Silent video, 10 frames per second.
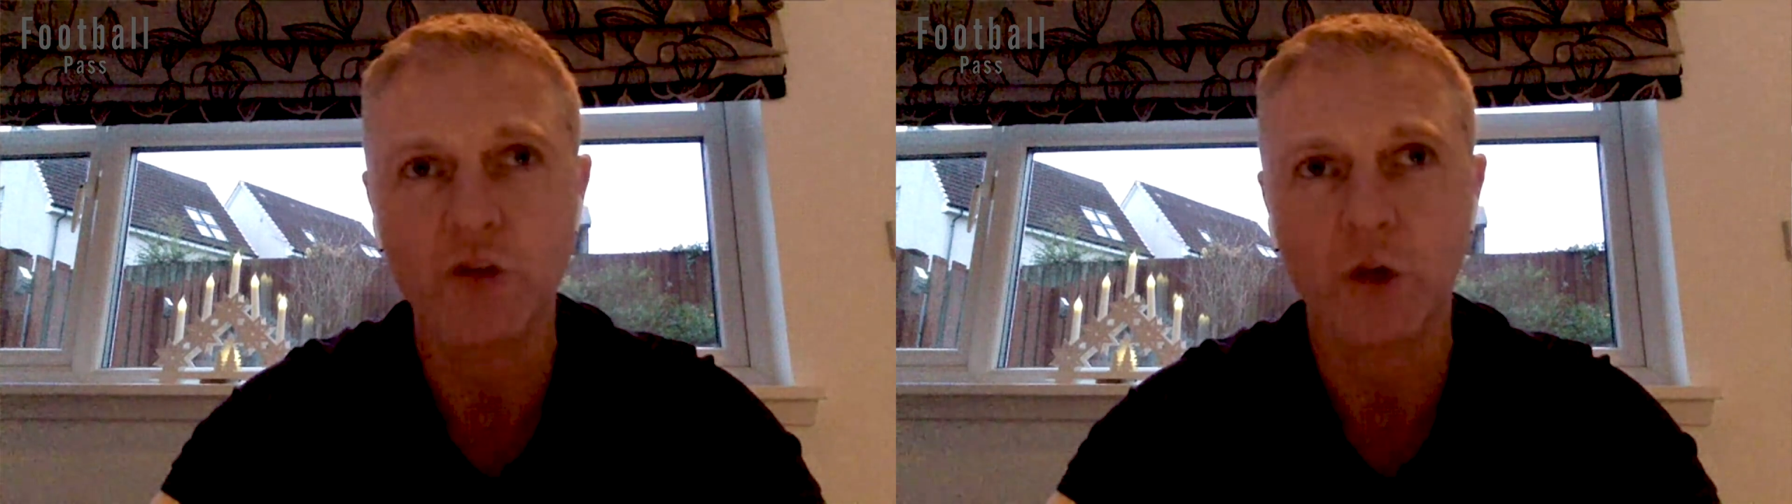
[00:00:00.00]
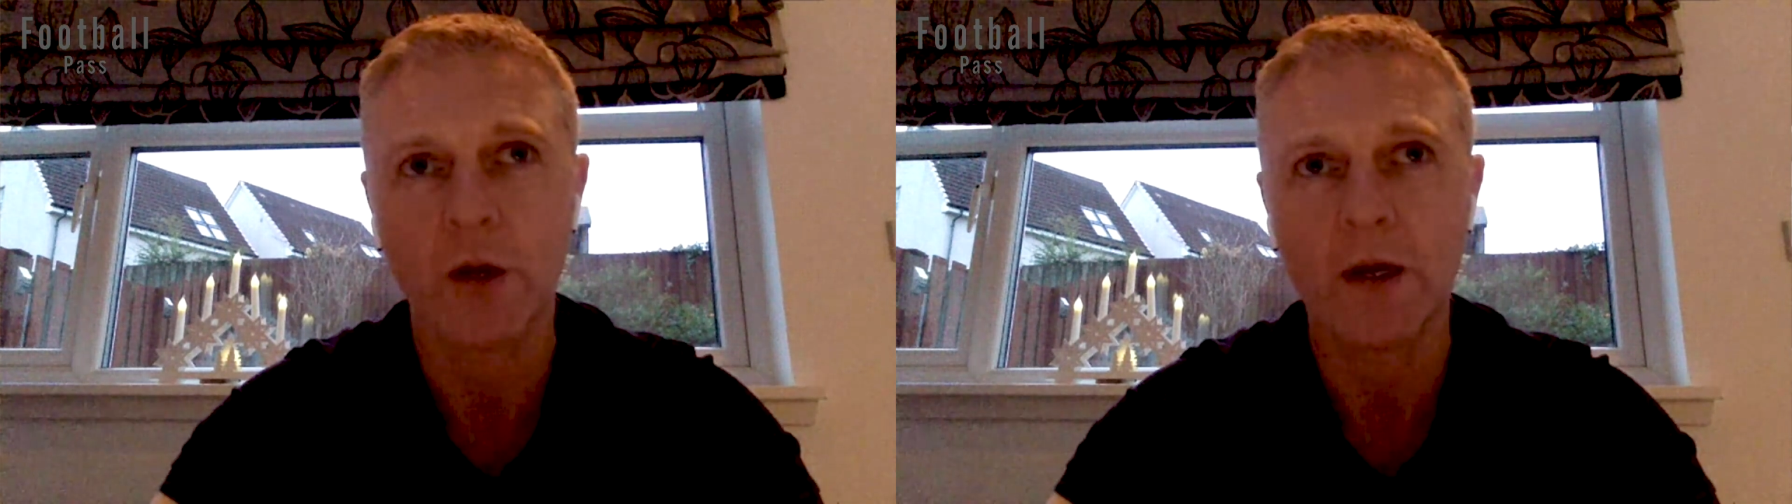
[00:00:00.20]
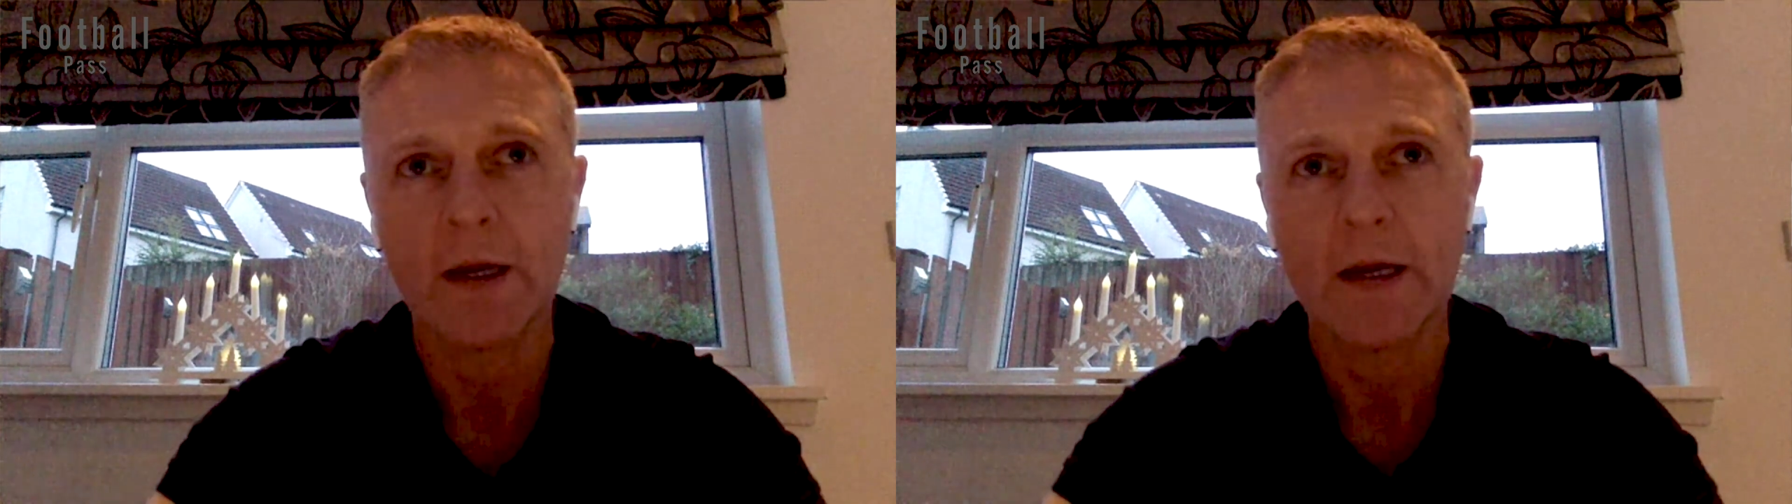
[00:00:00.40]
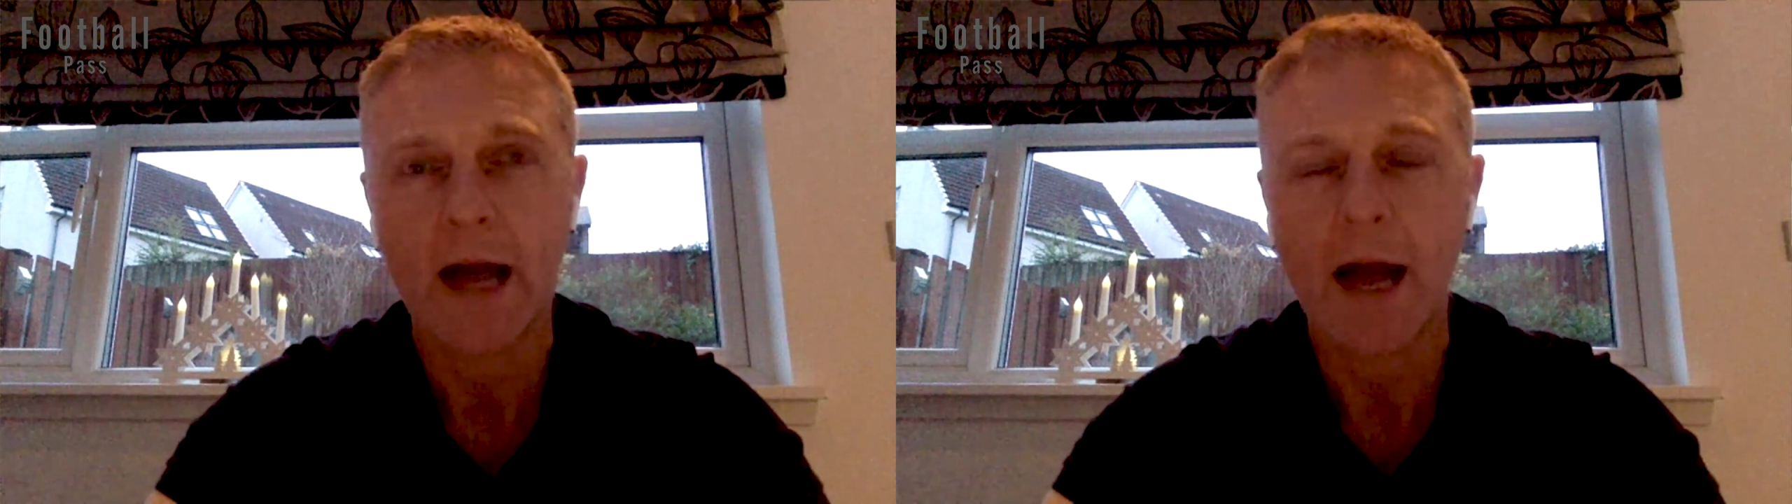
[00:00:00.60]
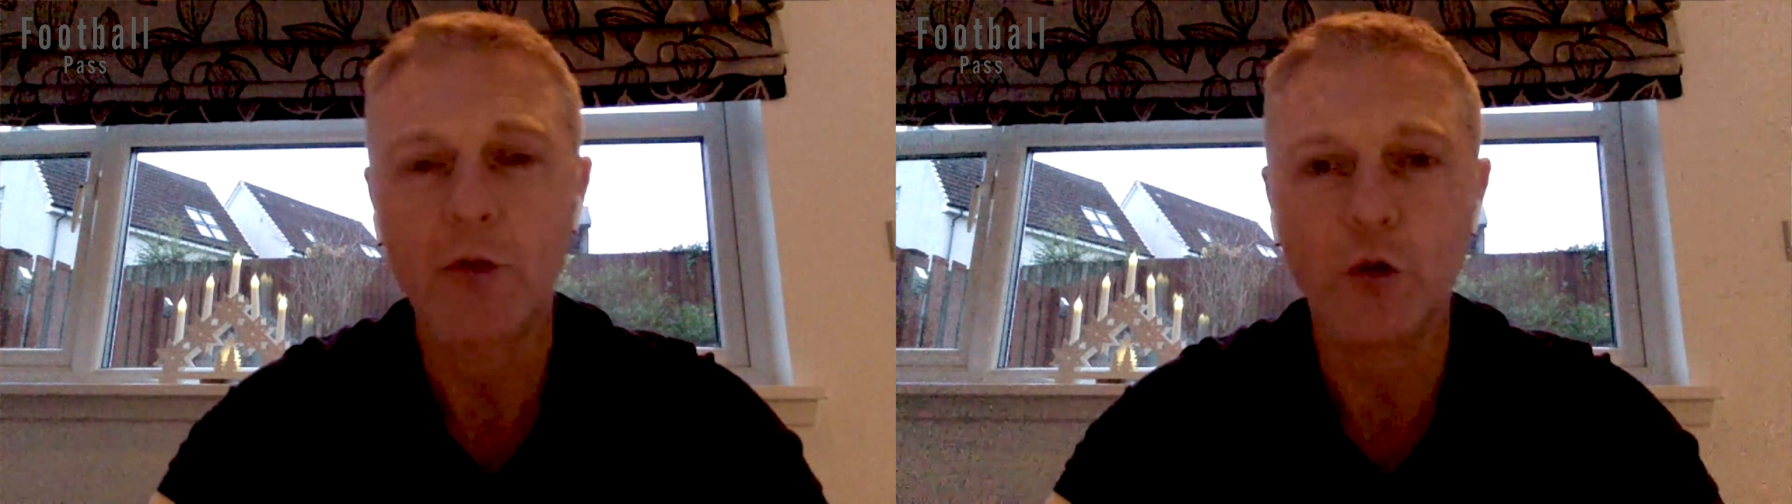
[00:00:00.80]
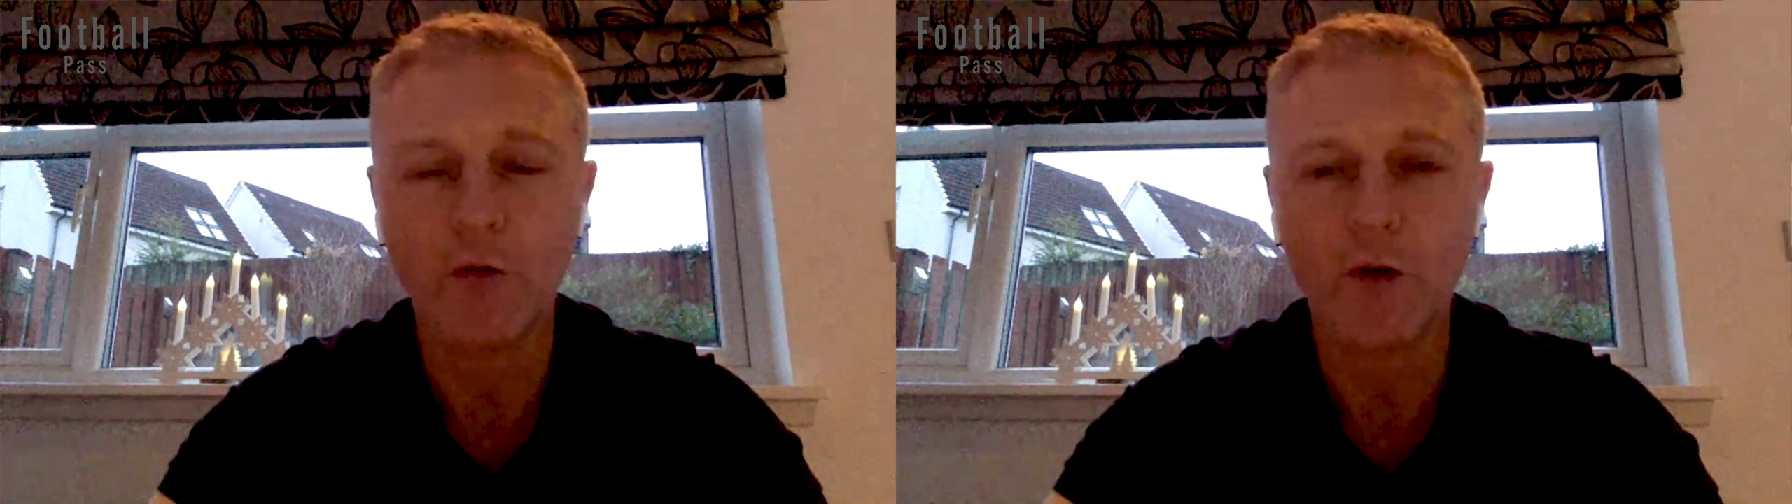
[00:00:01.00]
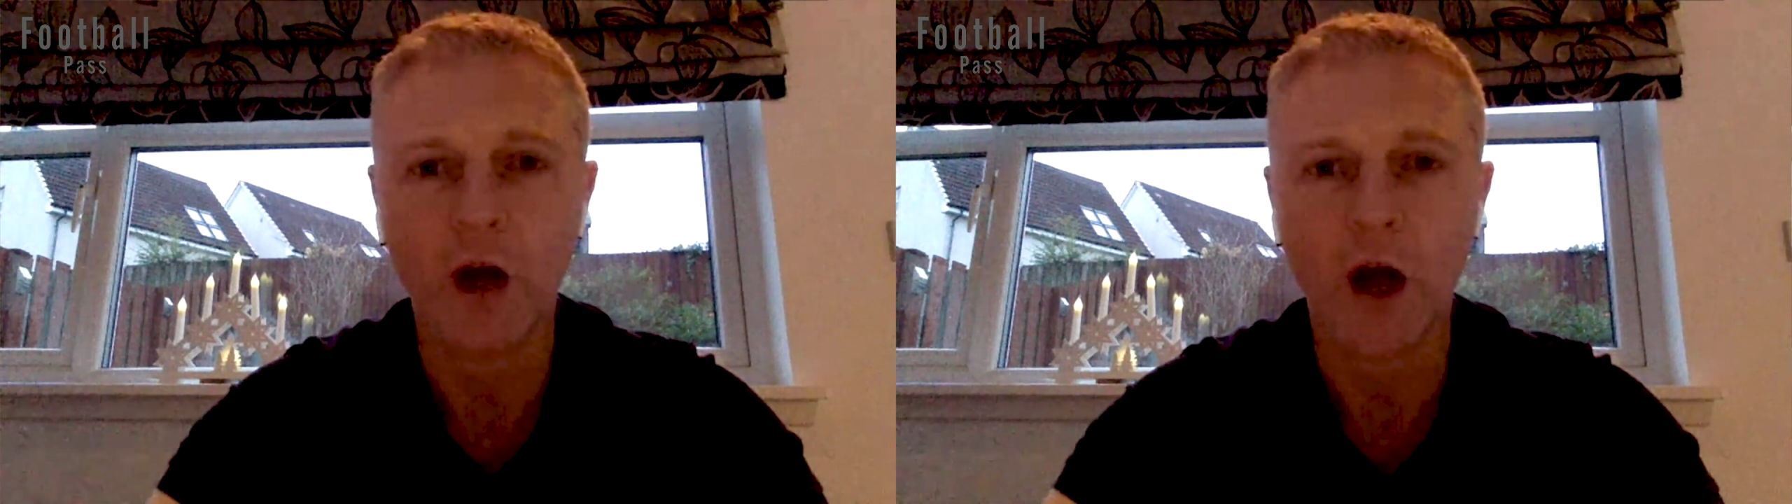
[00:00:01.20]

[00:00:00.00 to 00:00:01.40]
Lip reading: So I will go for a